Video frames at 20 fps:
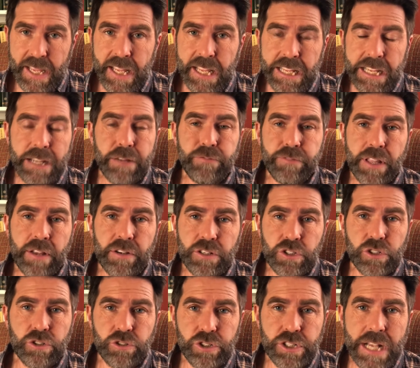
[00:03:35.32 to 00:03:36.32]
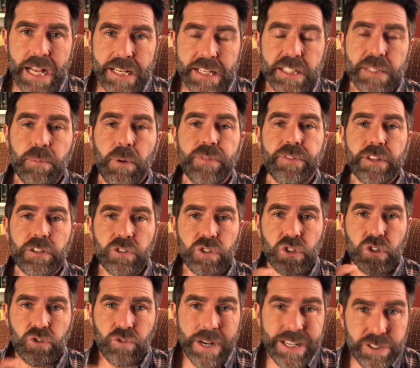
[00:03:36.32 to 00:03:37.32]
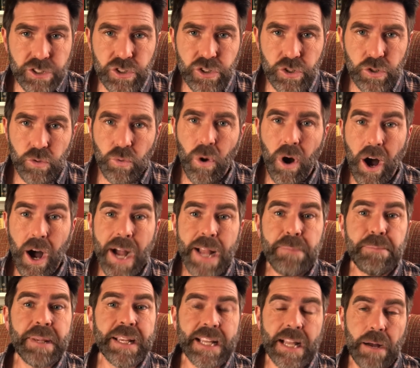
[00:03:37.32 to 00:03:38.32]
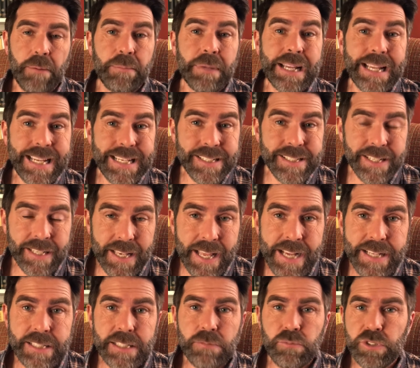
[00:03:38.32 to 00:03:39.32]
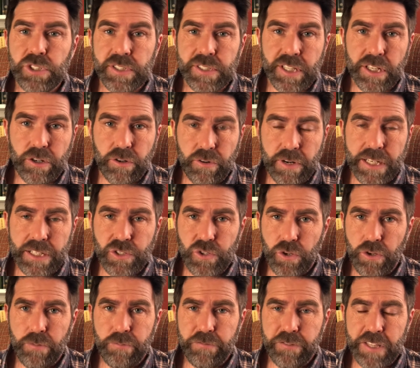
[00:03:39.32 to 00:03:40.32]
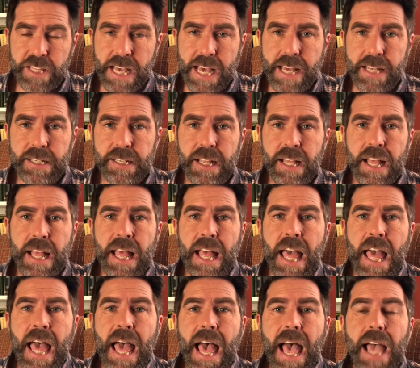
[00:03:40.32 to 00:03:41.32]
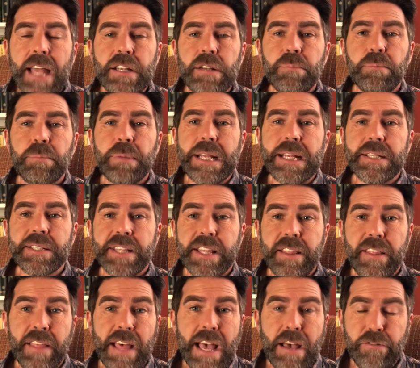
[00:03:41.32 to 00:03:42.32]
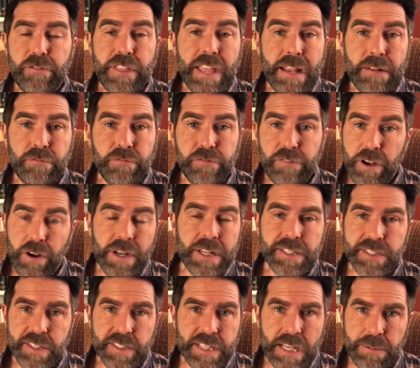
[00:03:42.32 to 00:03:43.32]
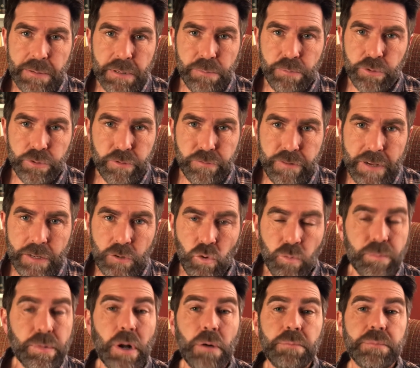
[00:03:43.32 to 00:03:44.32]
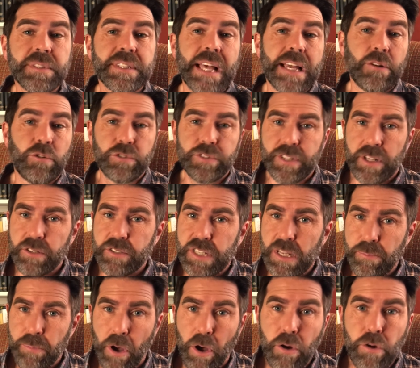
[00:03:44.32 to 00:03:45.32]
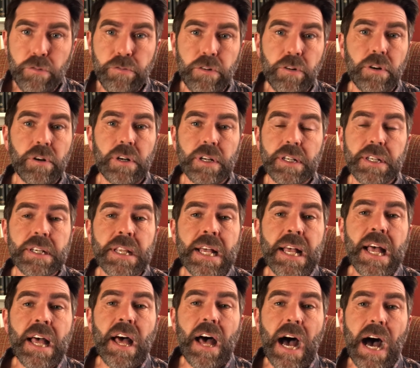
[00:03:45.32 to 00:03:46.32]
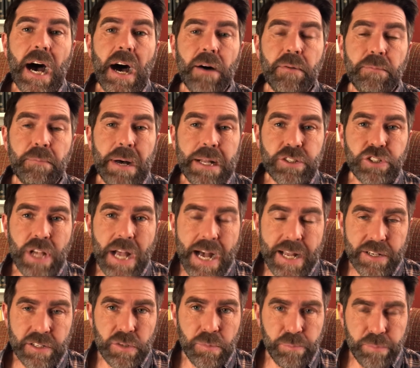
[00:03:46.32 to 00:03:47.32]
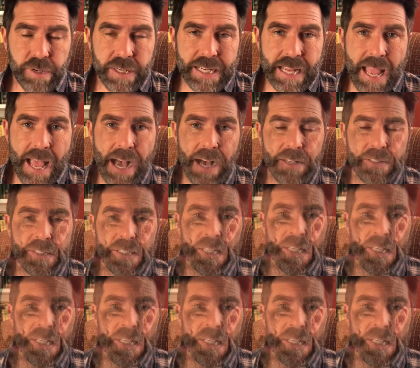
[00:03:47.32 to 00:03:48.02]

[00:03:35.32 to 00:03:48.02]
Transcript: if they're in too shady a spot, they'll stretch too high and become etiolated, which is the correct term for that. And it means that they're then very susceptible to fungal problems. They also tip over and are much harder to prick out.